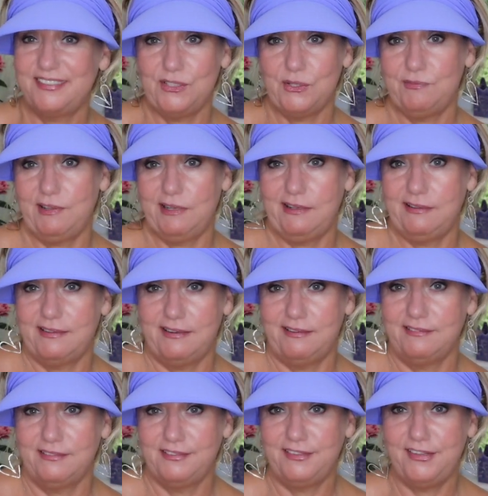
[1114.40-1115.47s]
sort of like a
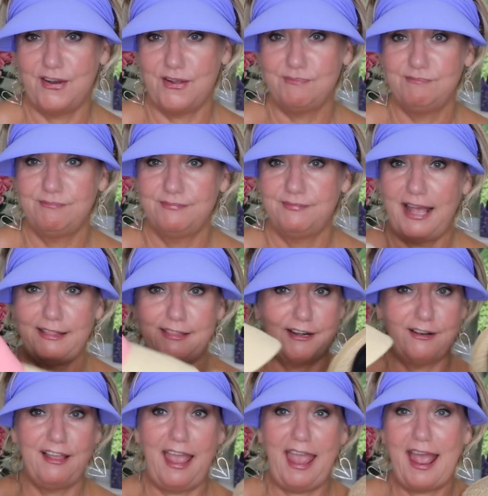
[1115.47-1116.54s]
little, you know, a
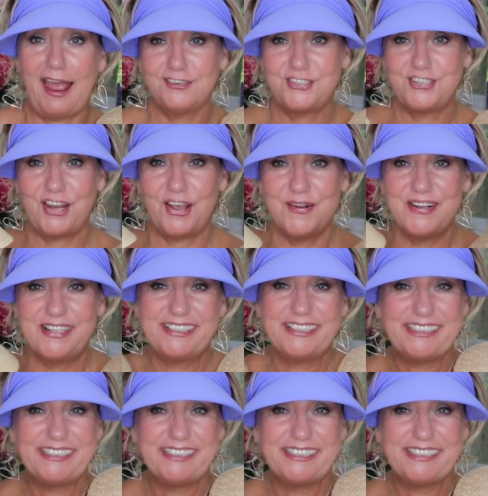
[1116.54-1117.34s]
little hat show.